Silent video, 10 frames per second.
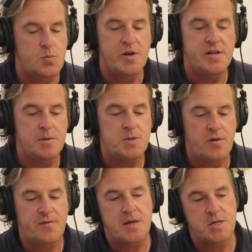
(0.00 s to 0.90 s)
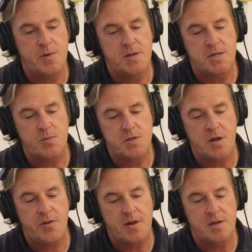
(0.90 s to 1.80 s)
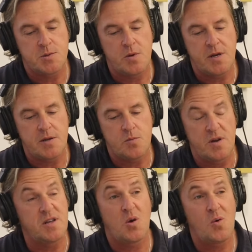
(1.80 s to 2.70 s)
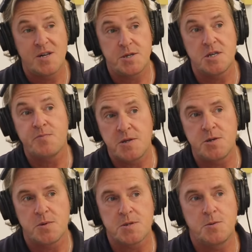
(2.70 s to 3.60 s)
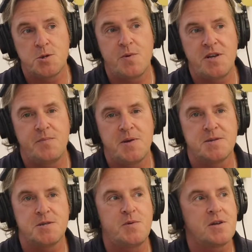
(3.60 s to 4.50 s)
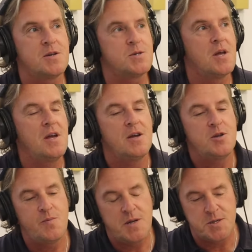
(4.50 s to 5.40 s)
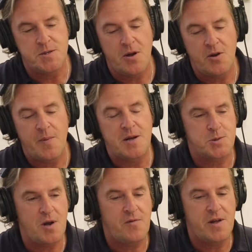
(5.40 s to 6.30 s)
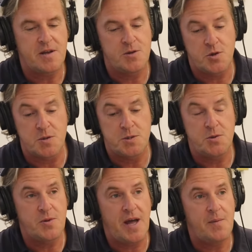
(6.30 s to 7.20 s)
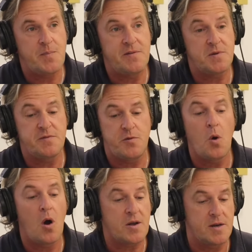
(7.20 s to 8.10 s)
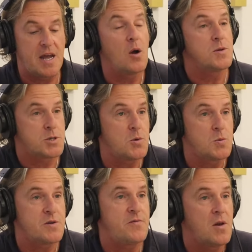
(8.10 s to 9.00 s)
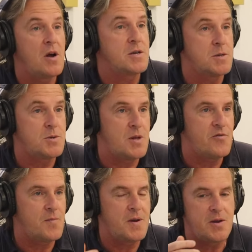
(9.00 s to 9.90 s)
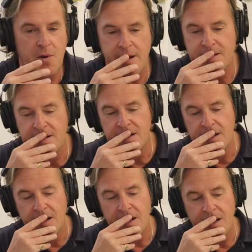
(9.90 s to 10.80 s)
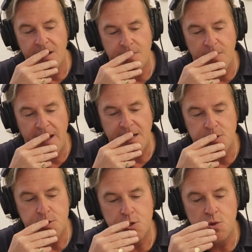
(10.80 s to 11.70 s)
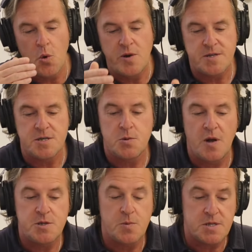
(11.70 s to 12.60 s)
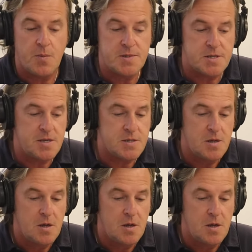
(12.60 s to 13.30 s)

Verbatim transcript: really gives you the flexibility, which I think is really, really cool, actually, especially with a social media business, because you mentioned earlier about traveling, and you can do that. Even mm-hmm. if you are going to get on the tools, if you like, you can do that from anywhere. Yeah. yeah. Um, and you're in a situation where someone says,